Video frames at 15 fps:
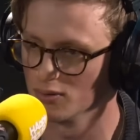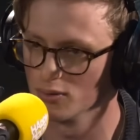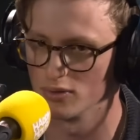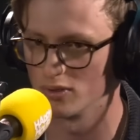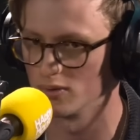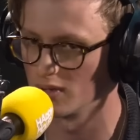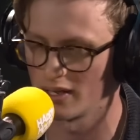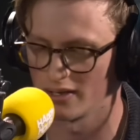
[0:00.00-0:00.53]
all
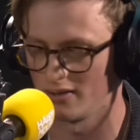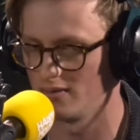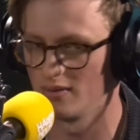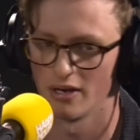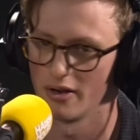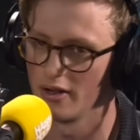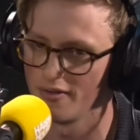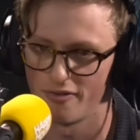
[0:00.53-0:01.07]
sort of like, I
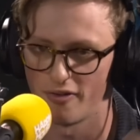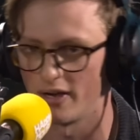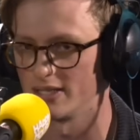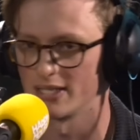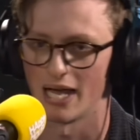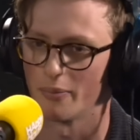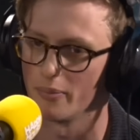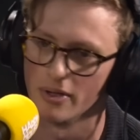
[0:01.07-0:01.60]
don't know,
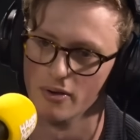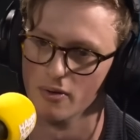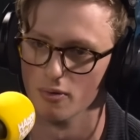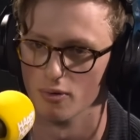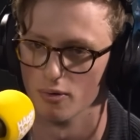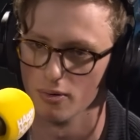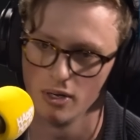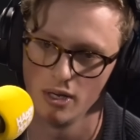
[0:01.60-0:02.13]
fights happen,
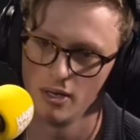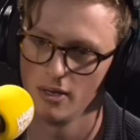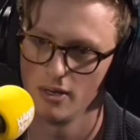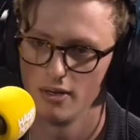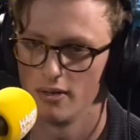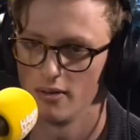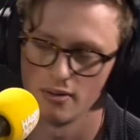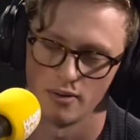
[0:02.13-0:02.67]
or
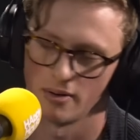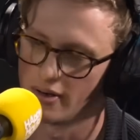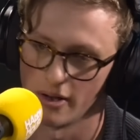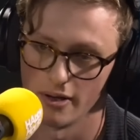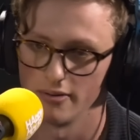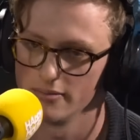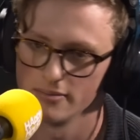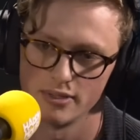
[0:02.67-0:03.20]
I don't know.